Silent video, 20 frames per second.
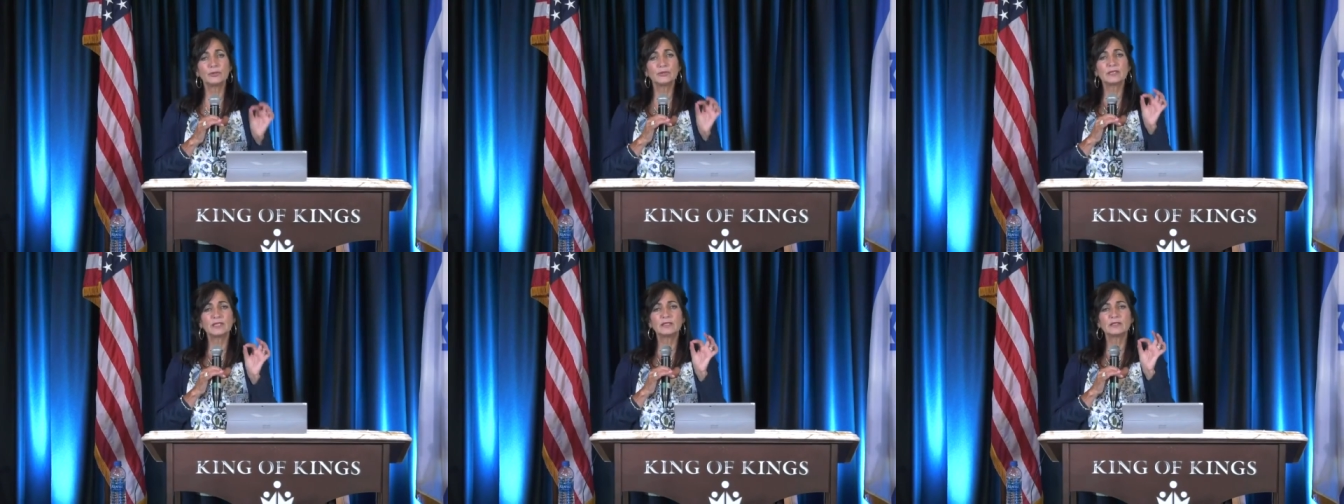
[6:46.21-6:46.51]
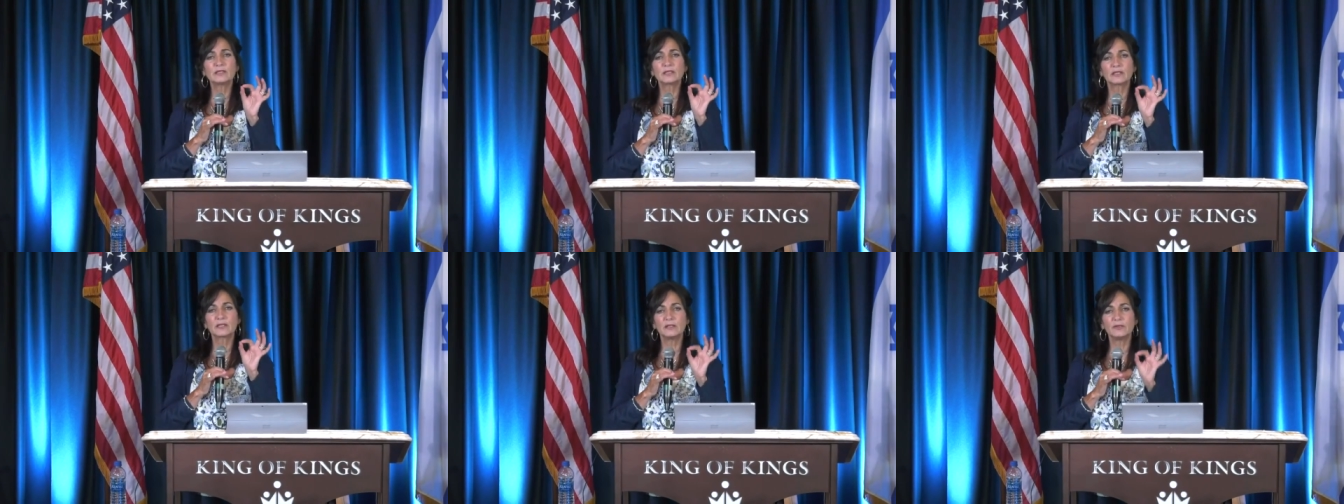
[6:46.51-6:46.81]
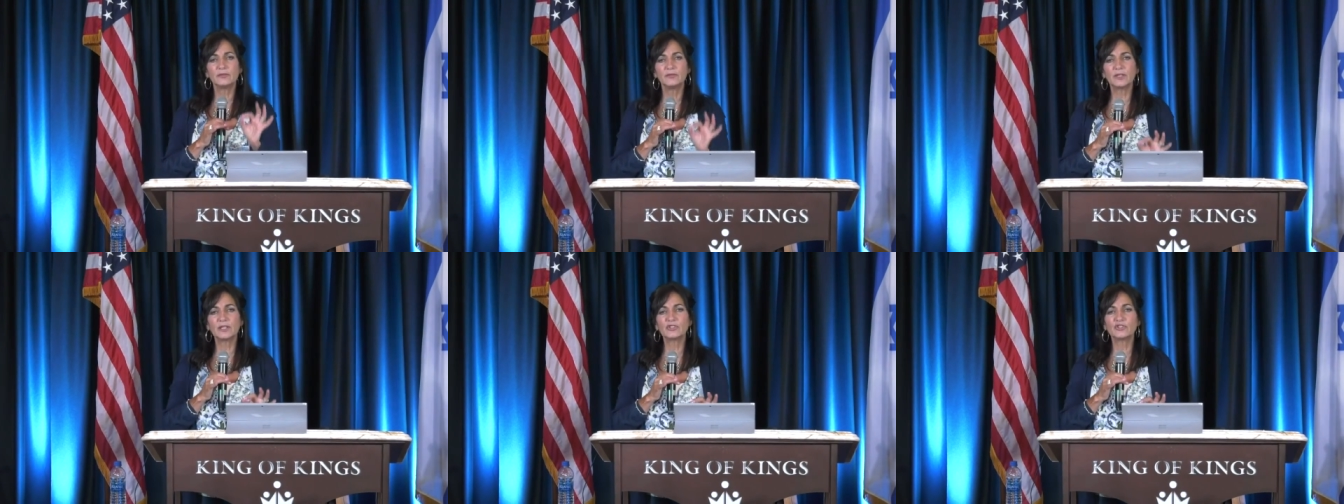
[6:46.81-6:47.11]
So it says
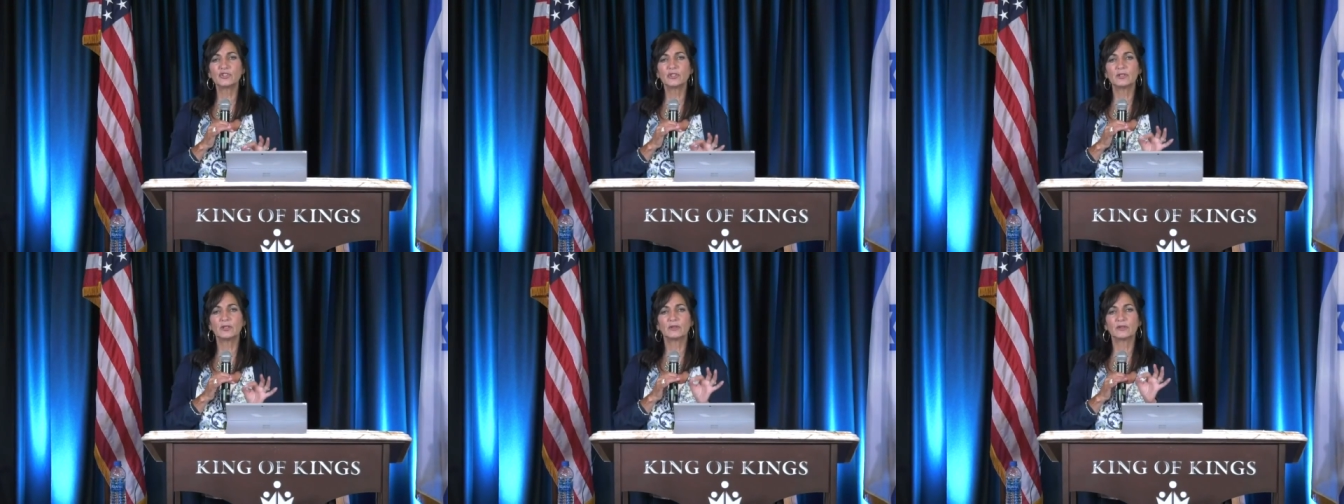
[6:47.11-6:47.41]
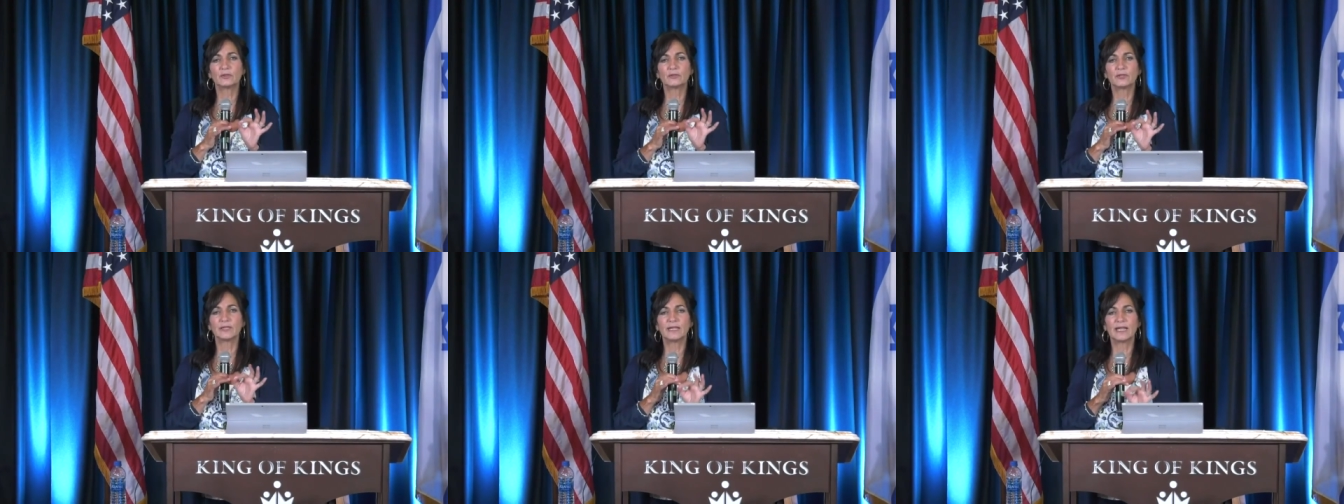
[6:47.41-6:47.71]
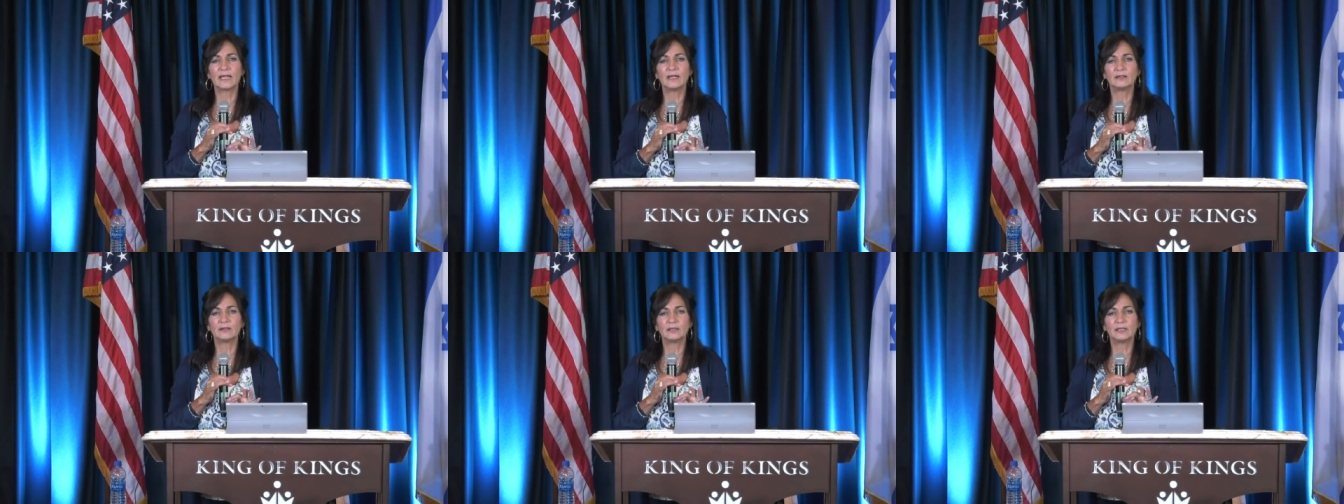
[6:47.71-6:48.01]
the conviction of
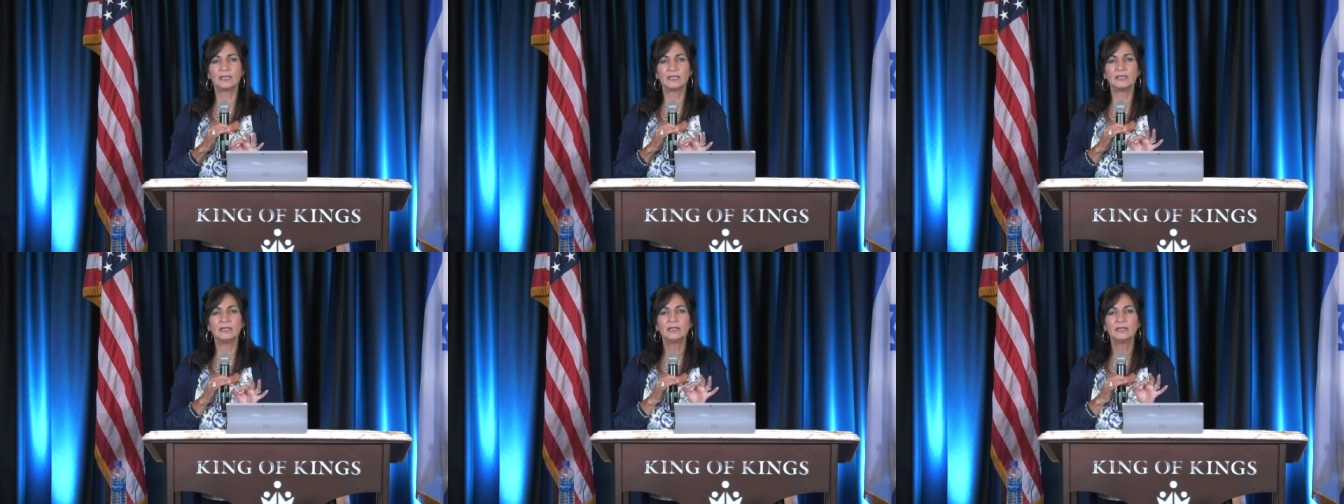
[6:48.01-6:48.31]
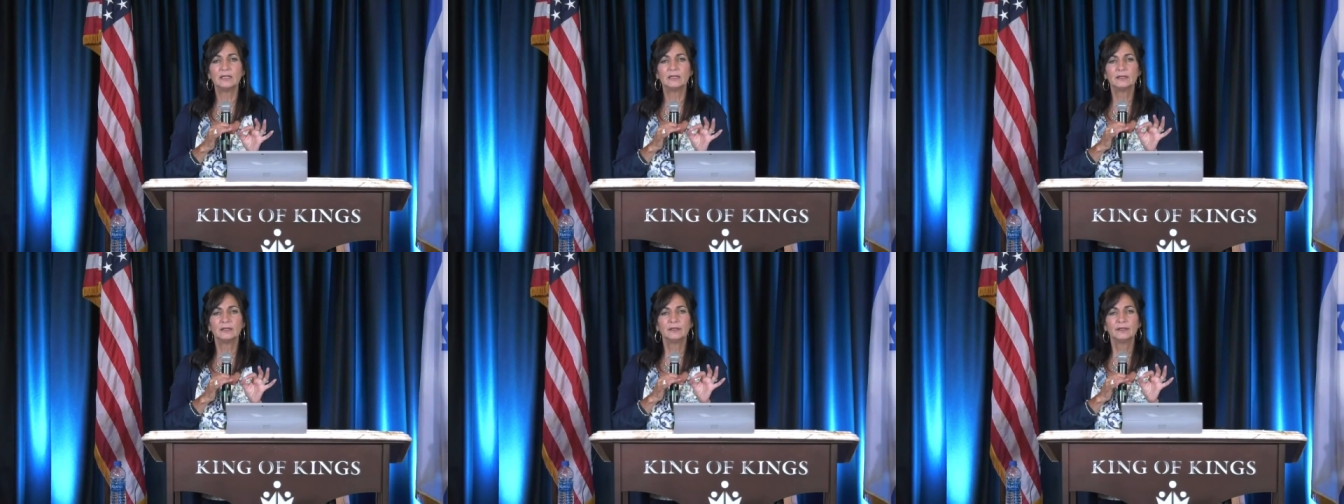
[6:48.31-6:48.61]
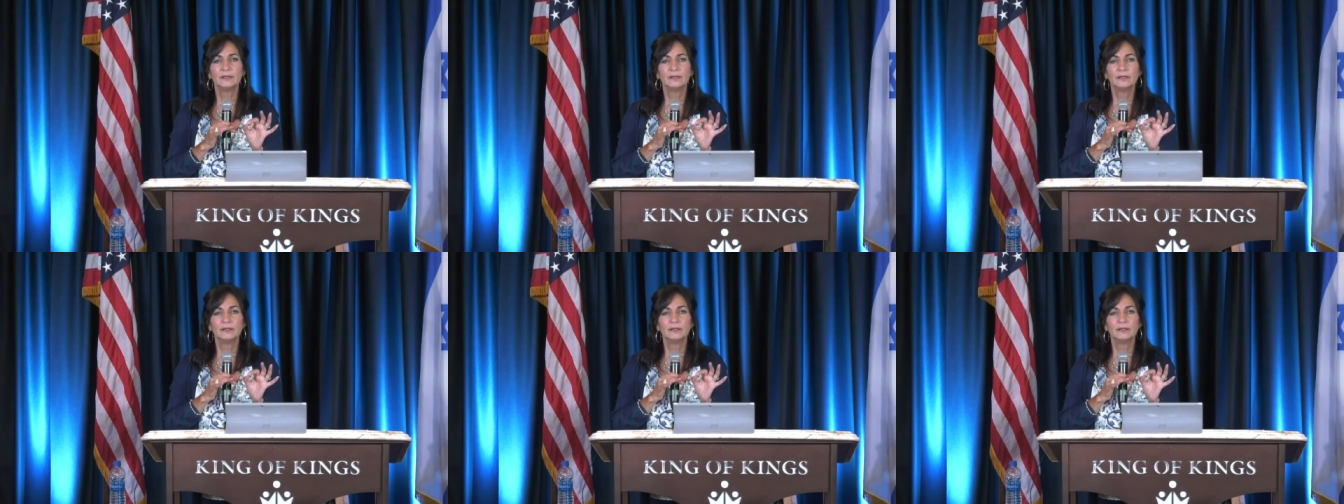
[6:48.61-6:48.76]
the reality,